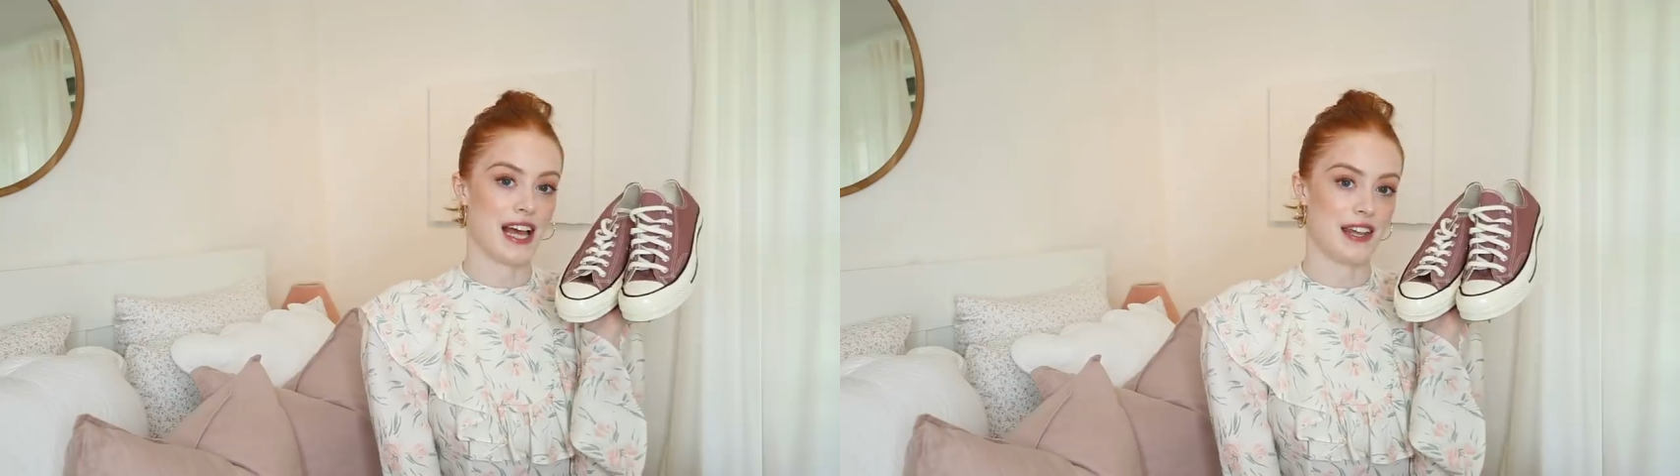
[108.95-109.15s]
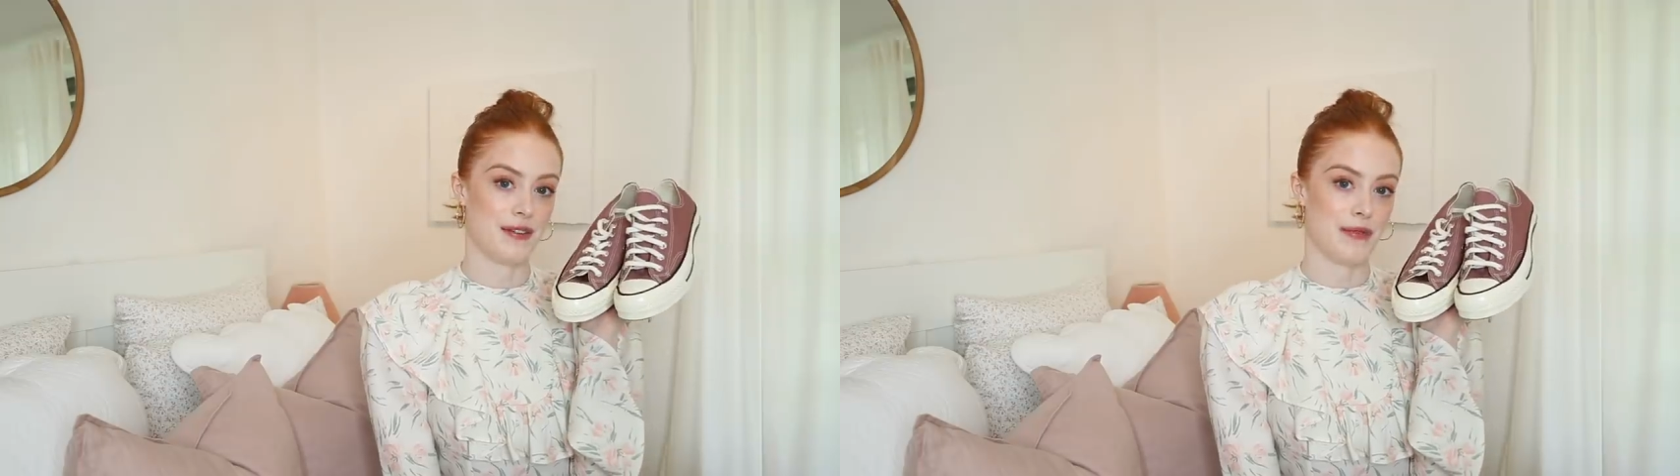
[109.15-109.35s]
to
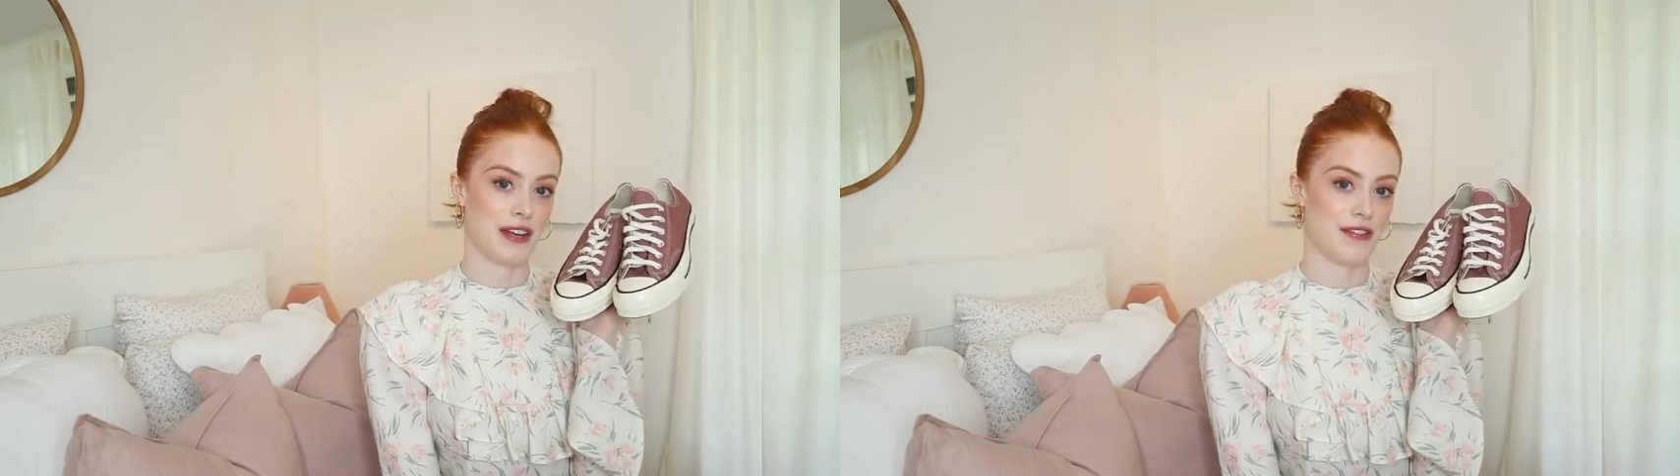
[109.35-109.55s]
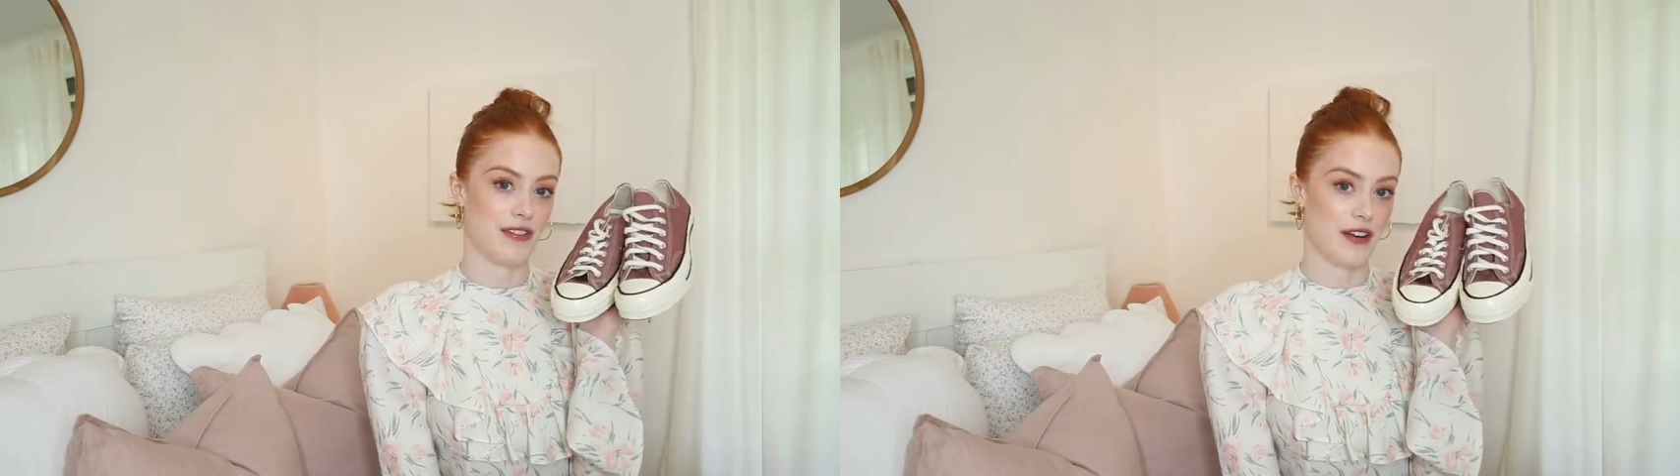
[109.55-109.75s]
get them
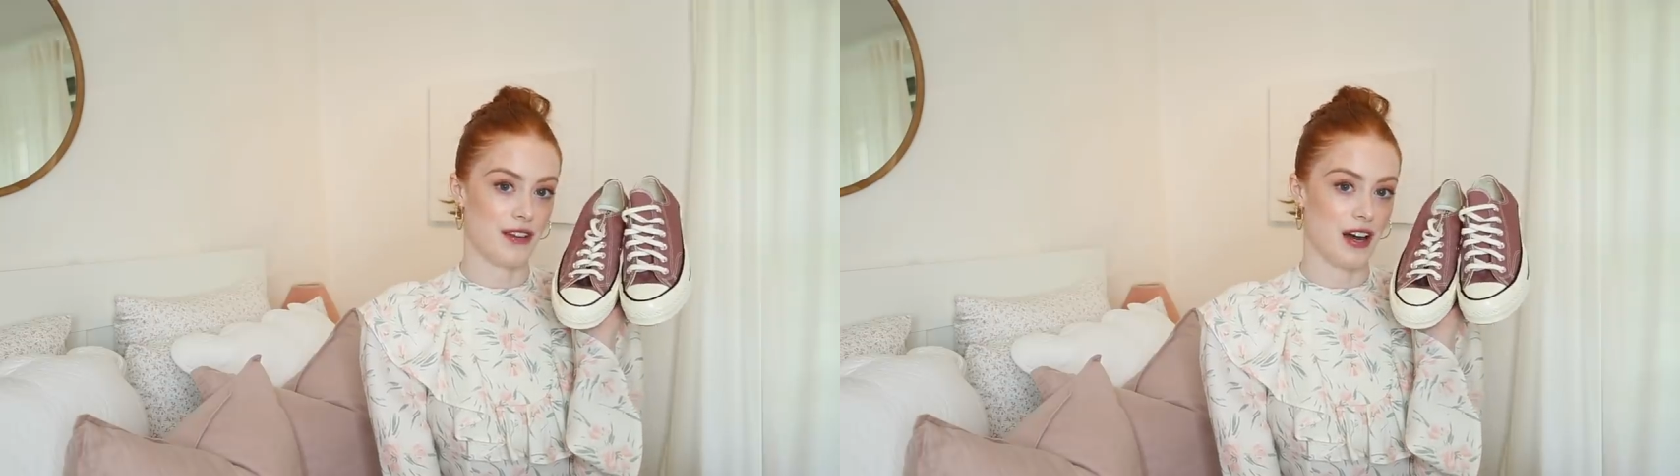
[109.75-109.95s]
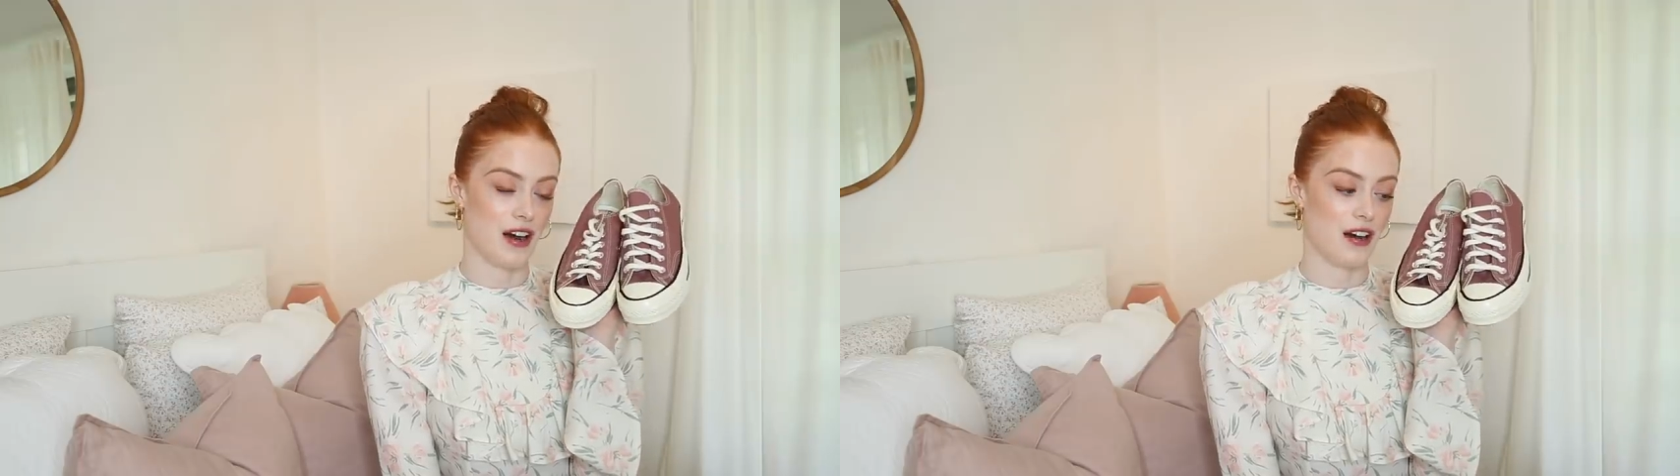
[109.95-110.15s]
in a five
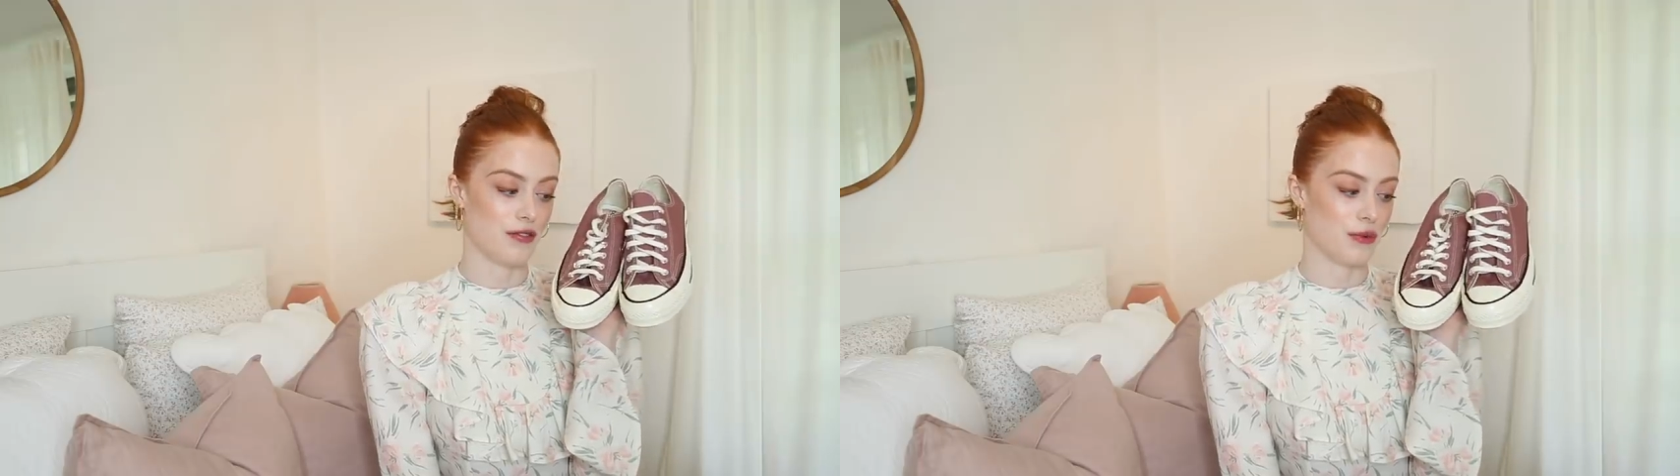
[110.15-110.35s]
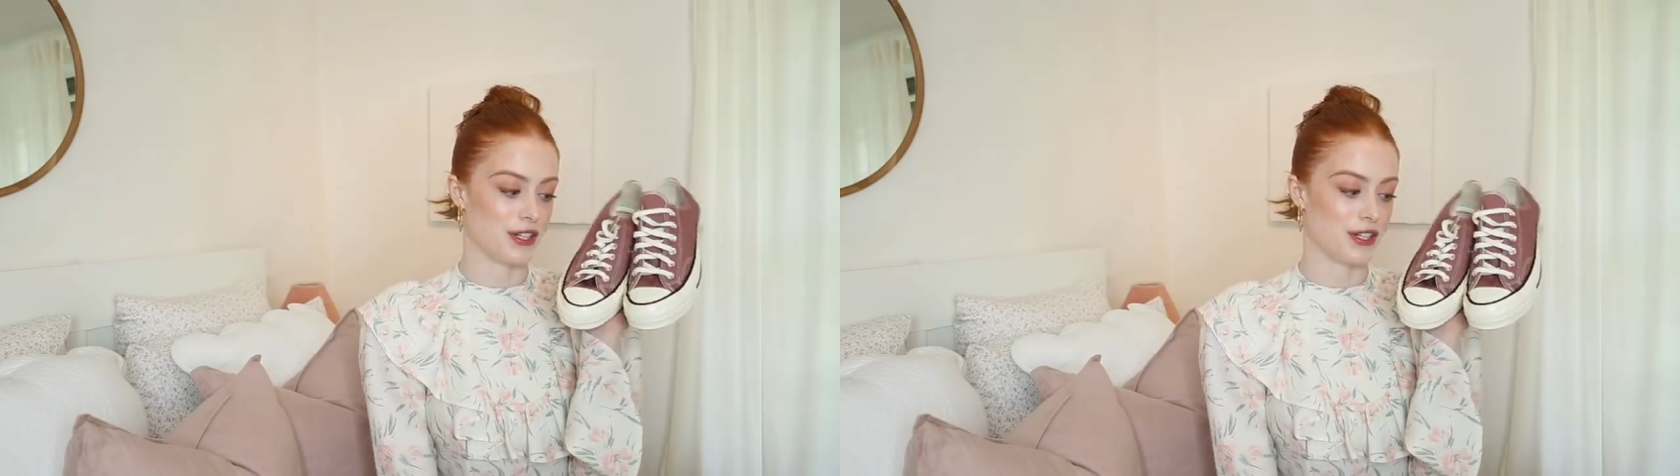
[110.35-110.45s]
and a half,